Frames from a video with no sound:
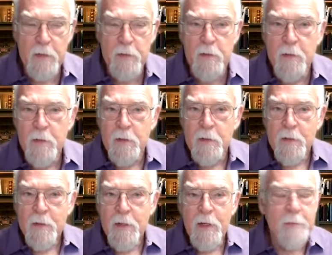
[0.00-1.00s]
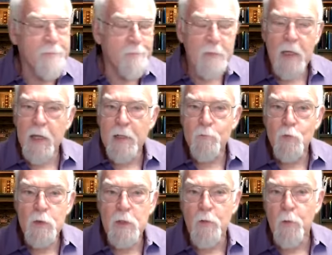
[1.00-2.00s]
and uh, yeah.
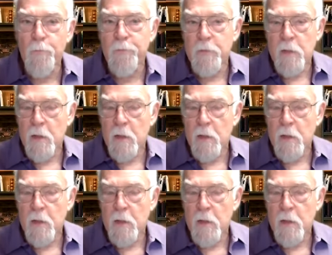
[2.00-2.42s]
So,